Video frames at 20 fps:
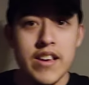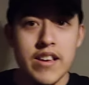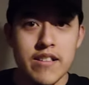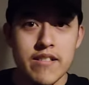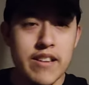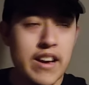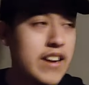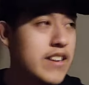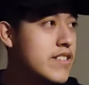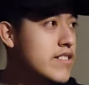
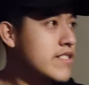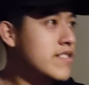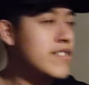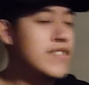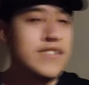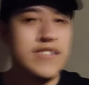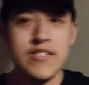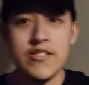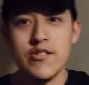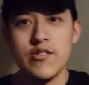kind of
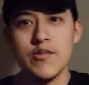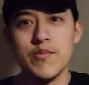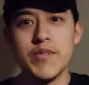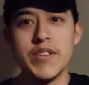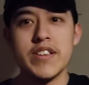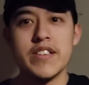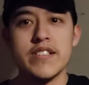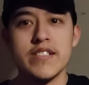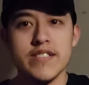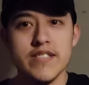sucks a little
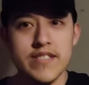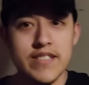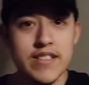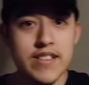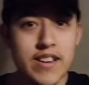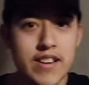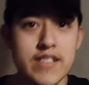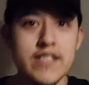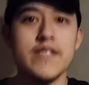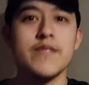bit because then
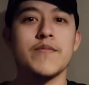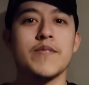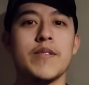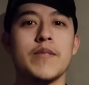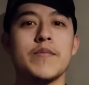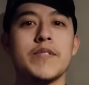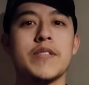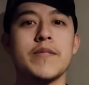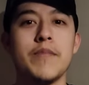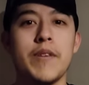I
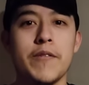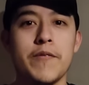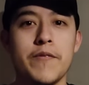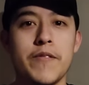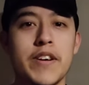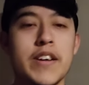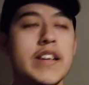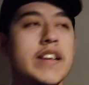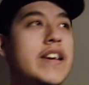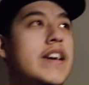sometimes hit my
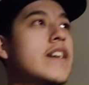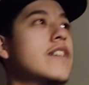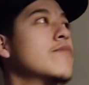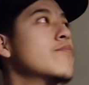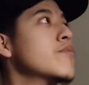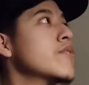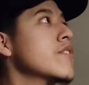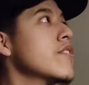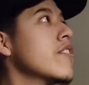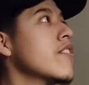fucking head
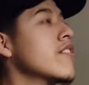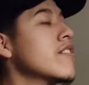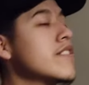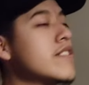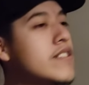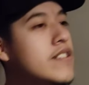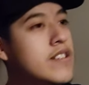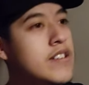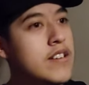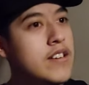pretty hard.
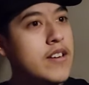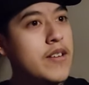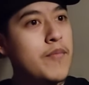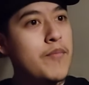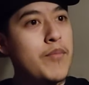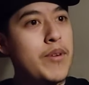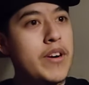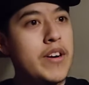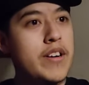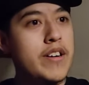
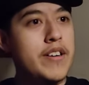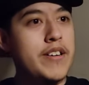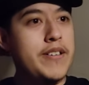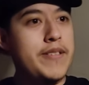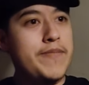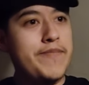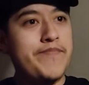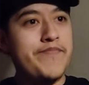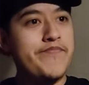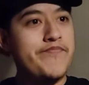But
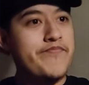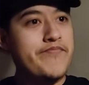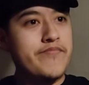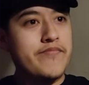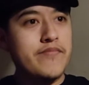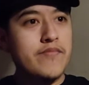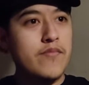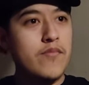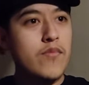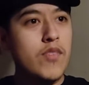um,
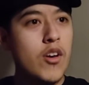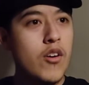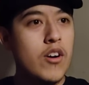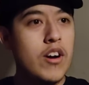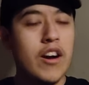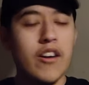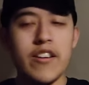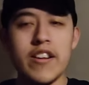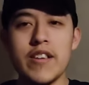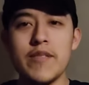I
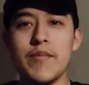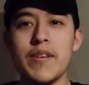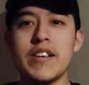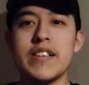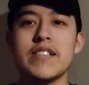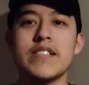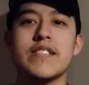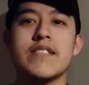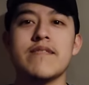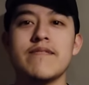already hit my
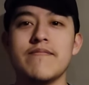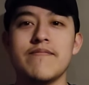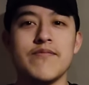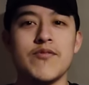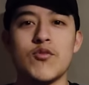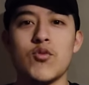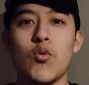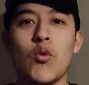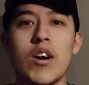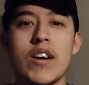head
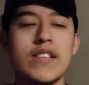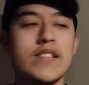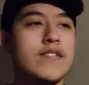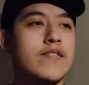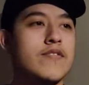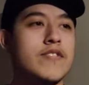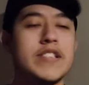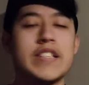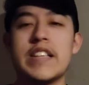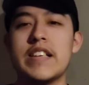twice
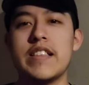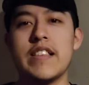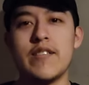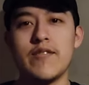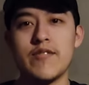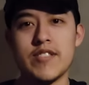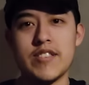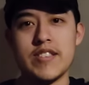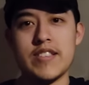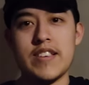literally today. That
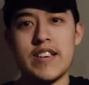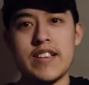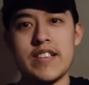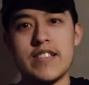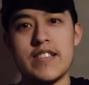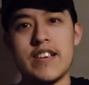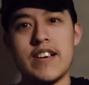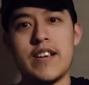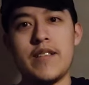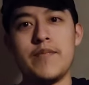was the second
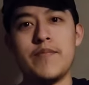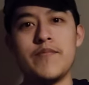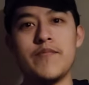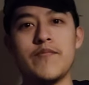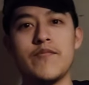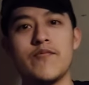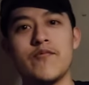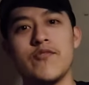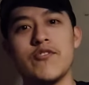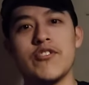time
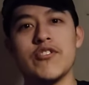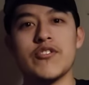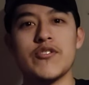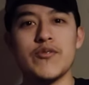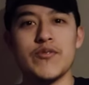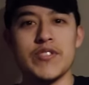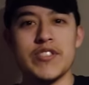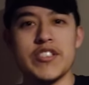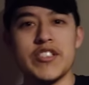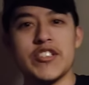just
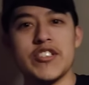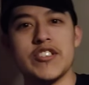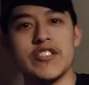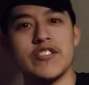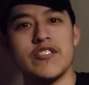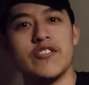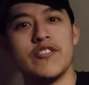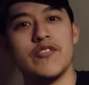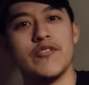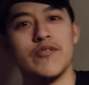doing this shit,
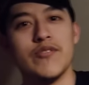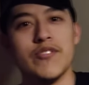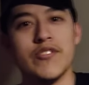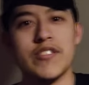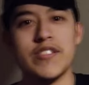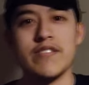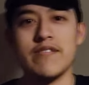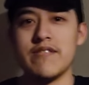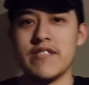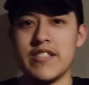you know,
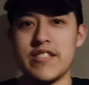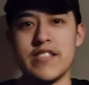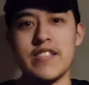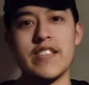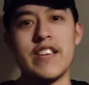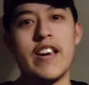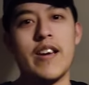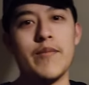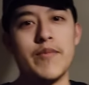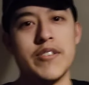looking into the
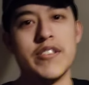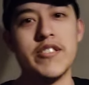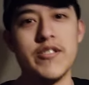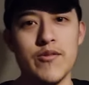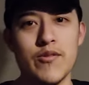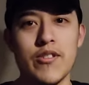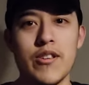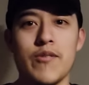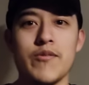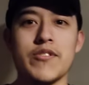camera to see
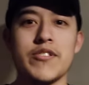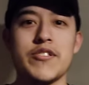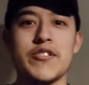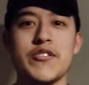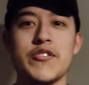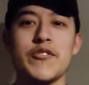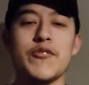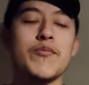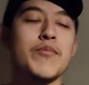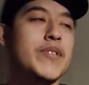what I was going to
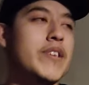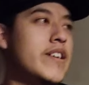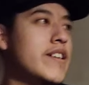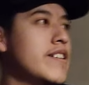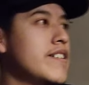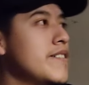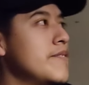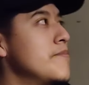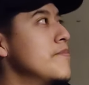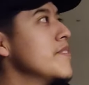do. But
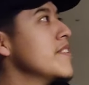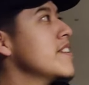um,